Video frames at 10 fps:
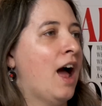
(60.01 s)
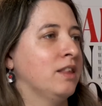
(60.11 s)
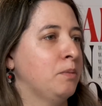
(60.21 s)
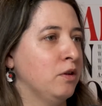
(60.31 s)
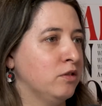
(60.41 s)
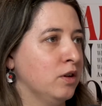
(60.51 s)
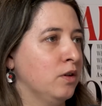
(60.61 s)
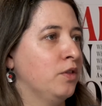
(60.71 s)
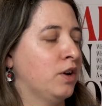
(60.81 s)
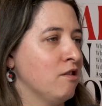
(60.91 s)
as opposed
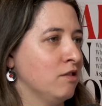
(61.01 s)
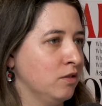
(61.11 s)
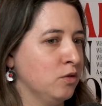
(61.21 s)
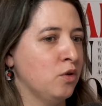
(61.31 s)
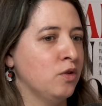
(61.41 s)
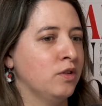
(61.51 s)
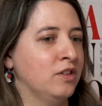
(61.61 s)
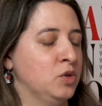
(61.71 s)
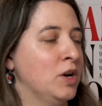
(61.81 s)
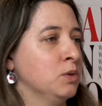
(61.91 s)
to the current
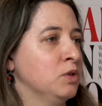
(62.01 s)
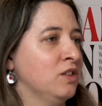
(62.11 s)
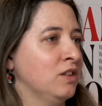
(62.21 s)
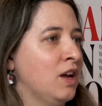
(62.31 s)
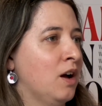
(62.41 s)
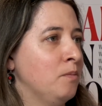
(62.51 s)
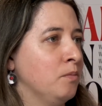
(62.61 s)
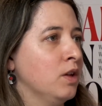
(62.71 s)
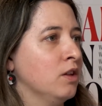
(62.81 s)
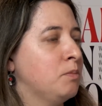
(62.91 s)
situation, which is
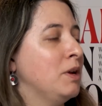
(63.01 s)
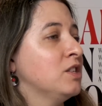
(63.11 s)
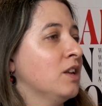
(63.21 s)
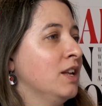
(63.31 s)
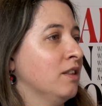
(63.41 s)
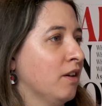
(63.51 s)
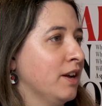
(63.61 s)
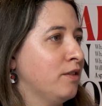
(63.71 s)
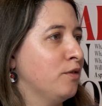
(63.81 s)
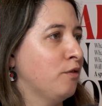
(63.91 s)
speech that incites